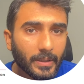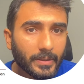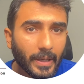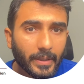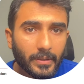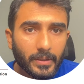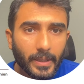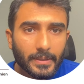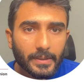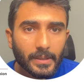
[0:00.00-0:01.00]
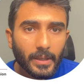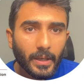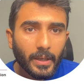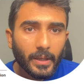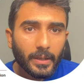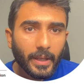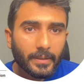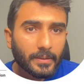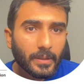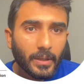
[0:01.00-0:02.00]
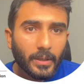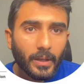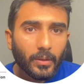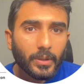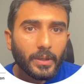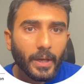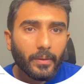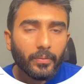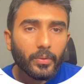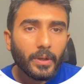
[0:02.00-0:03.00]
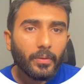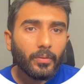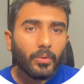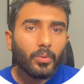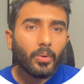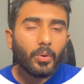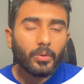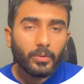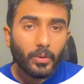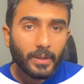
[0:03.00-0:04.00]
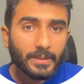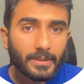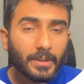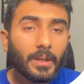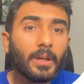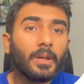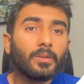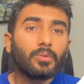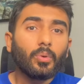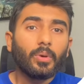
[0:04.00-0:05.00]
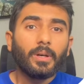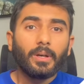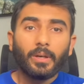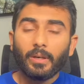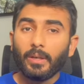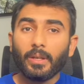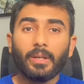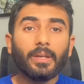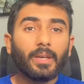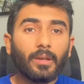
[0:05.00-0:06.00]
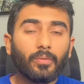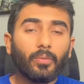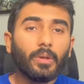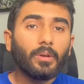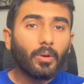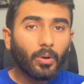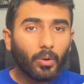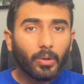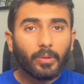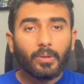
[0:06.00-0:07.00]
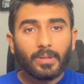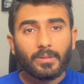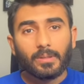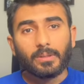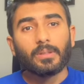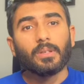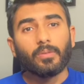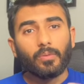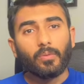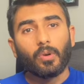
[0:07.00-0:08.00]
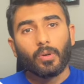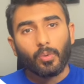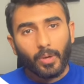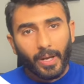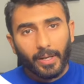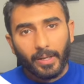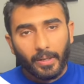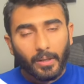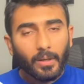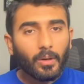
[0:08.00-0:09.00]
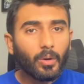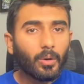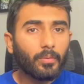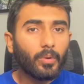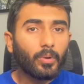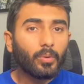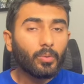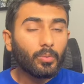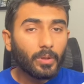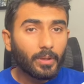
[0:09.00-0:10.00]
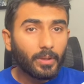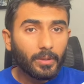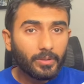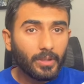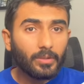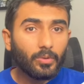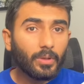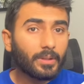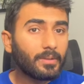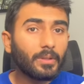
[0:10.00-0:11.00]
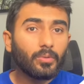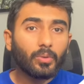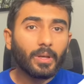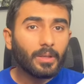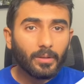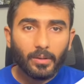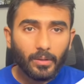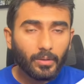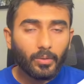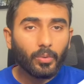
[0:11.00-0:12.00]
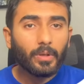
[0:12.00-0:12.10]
Select yes. Next. Now the time for the review your answer. So read carefully all your answers. If you want to edit or want to change your answer, you can do